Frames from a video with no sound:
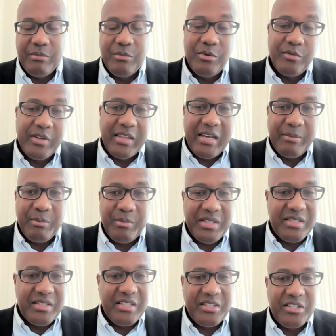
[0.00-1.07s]
moving that
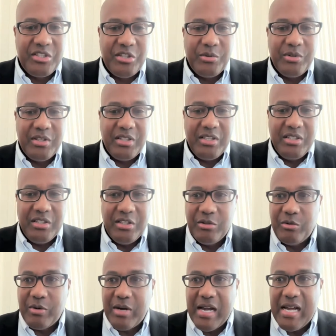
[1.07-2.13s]
business to the
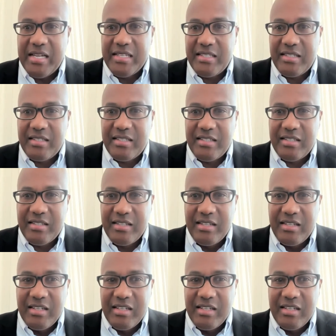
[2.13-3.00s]
US.